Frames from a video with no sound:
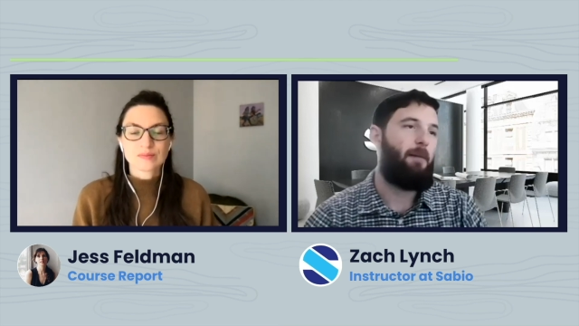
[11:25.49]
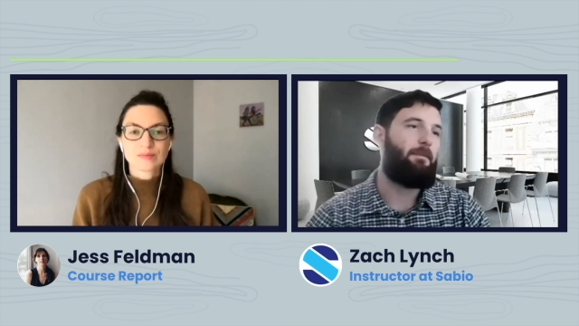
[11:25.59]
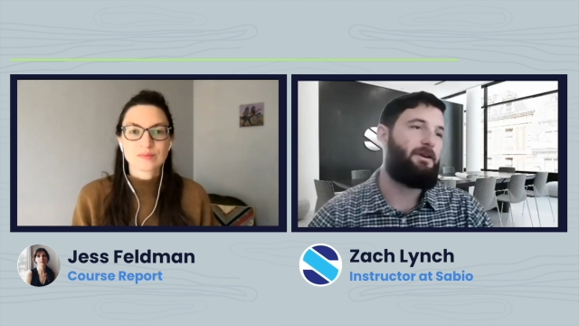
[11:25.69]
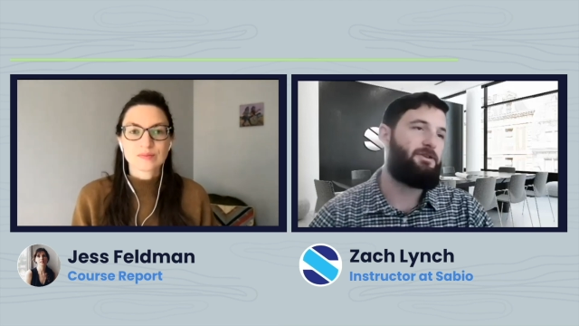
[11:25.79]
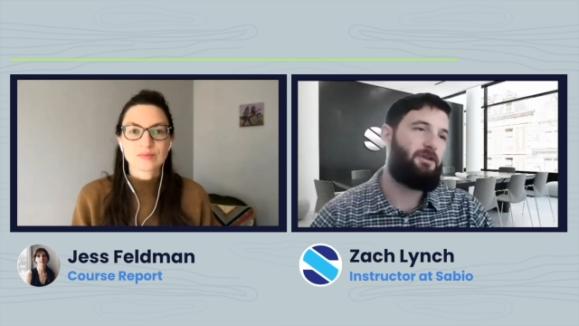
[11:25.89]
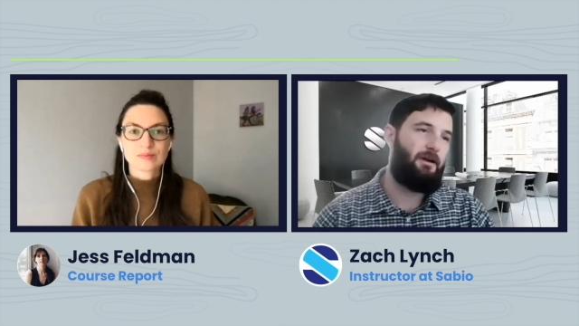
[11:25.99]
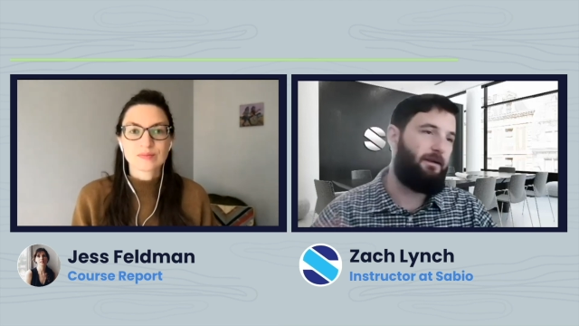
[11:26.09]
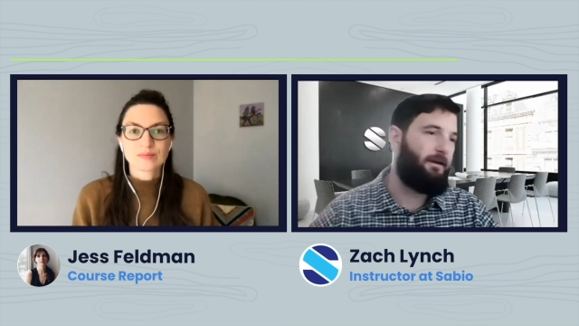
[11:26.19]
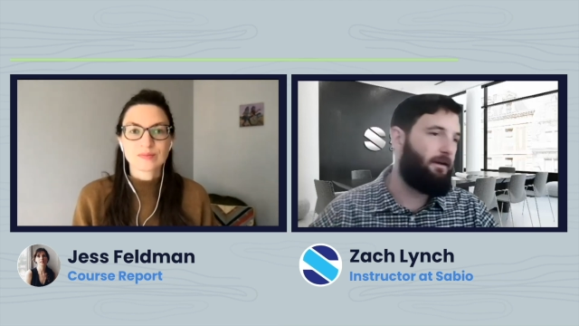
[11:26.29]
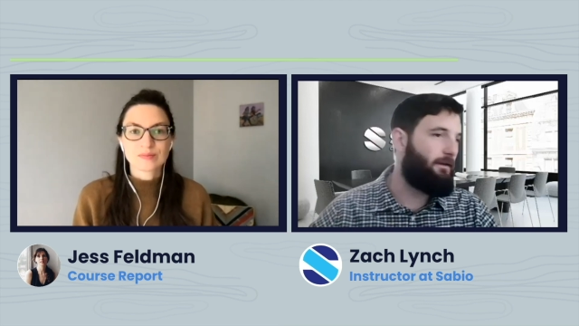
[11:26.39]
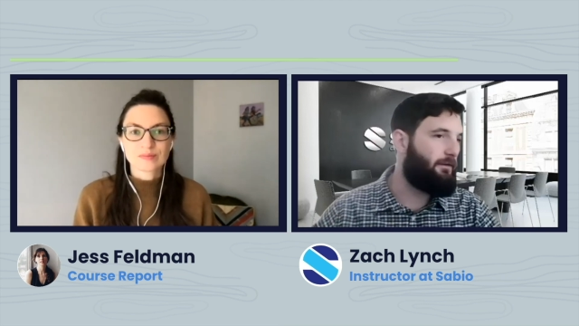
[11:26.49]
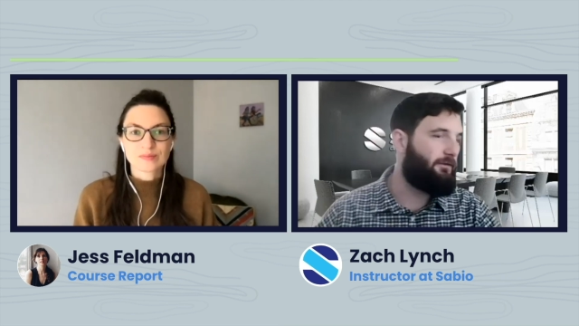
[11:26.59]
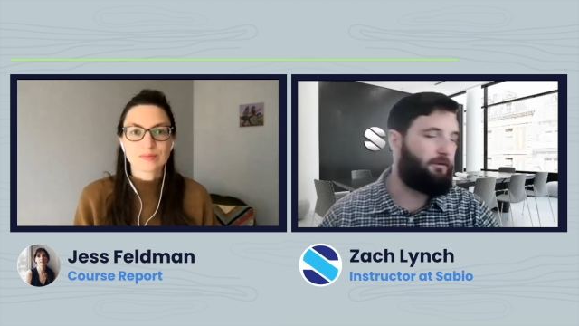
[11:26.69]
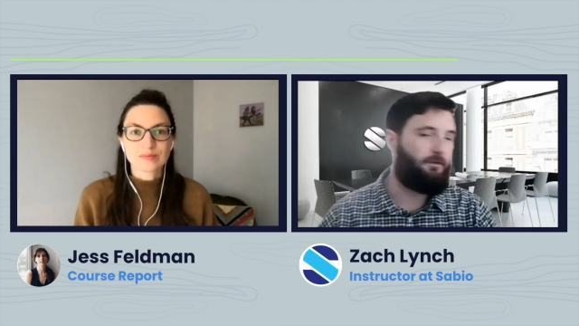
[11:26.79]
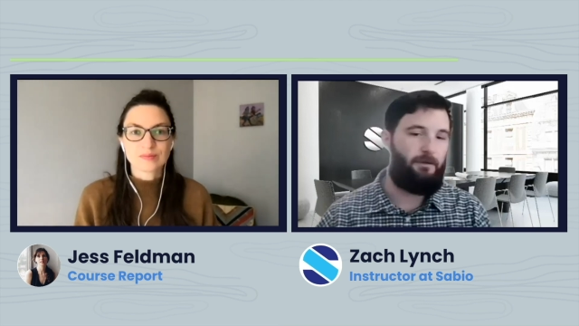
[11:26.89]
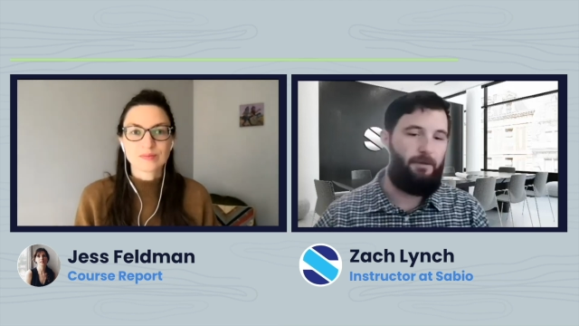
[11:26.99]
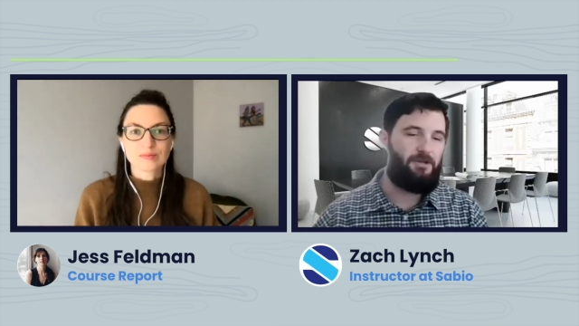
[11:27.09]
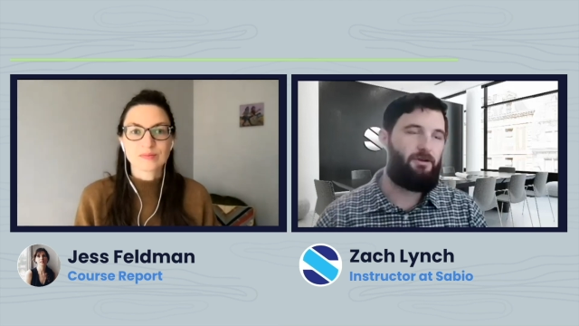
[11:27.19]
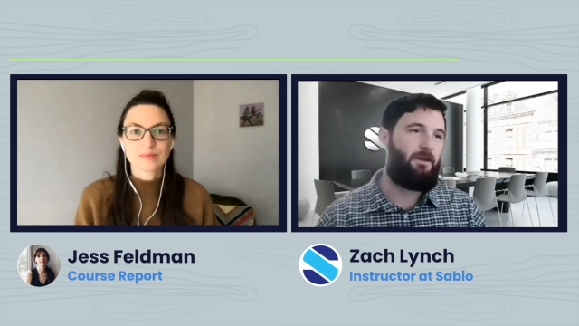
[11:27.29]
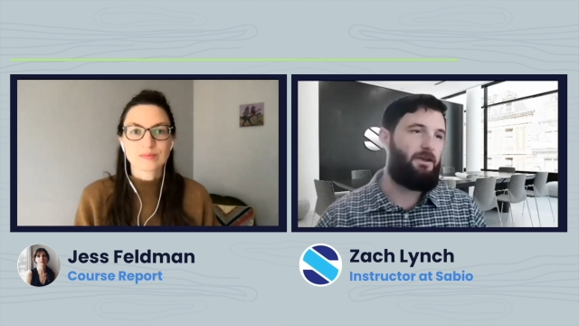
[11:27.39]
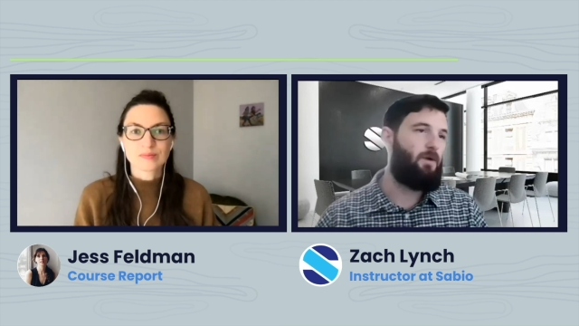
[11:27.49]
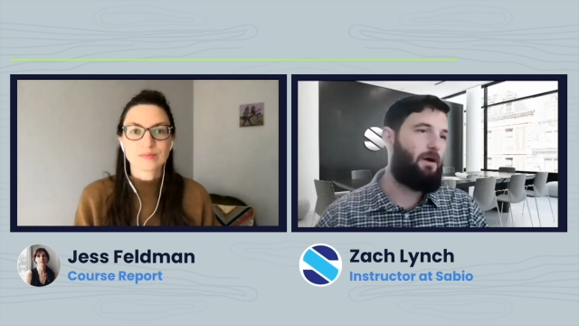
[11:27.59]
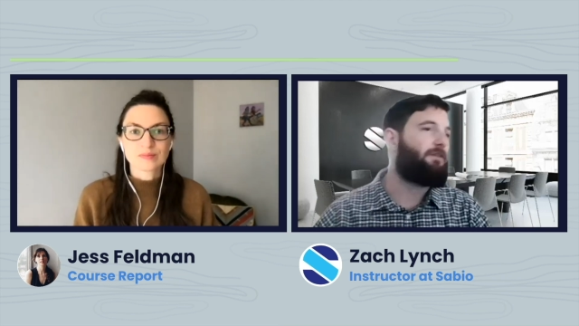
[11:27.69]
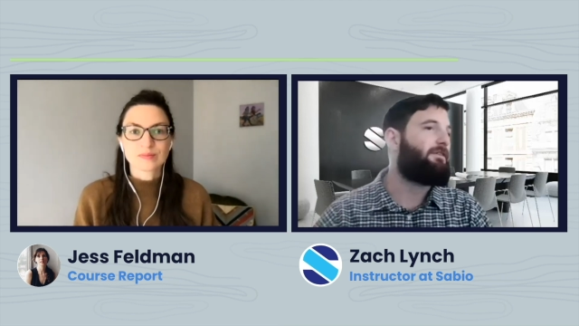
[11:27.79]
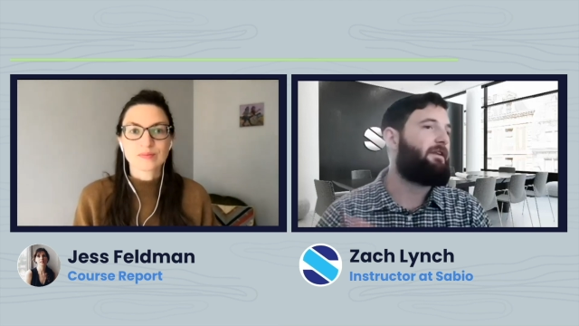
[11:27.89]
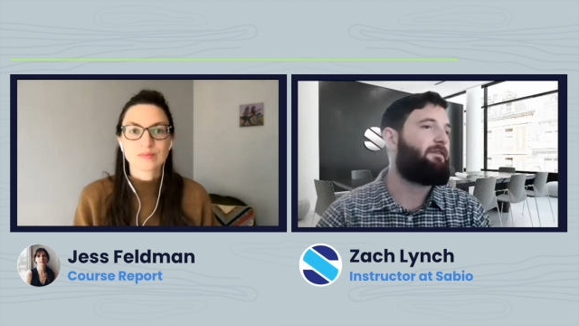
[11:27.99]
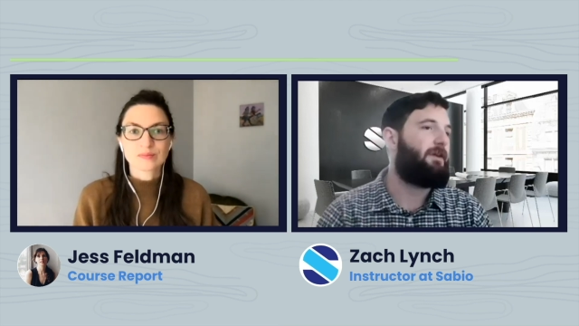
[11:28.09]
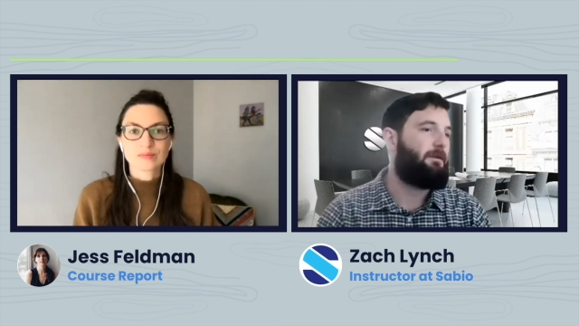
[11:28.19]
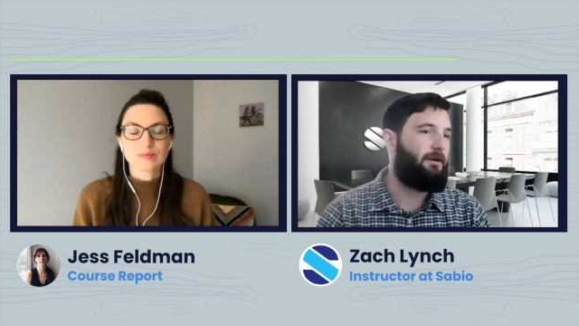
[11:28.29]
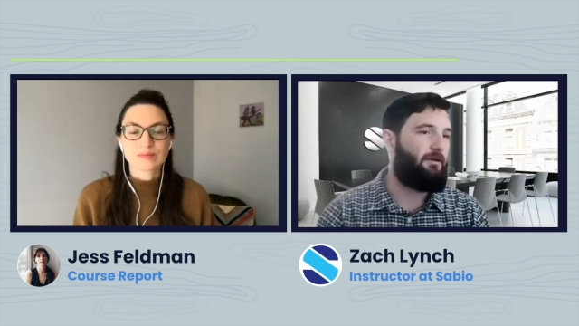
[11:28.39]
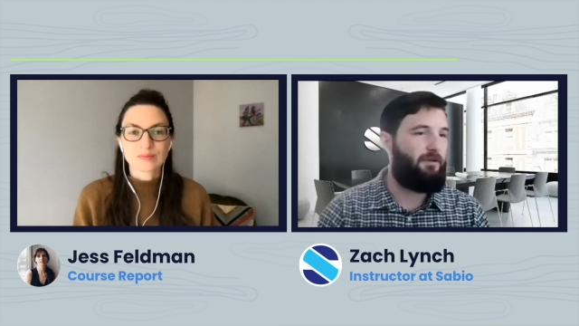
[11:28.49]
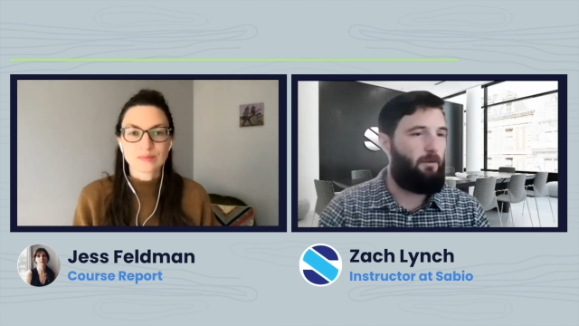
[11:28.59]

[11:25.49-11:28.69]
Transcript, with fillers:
Speaker 1: I'm going to make sure, and the other instructors are going to make sure that you understand the fundamentals,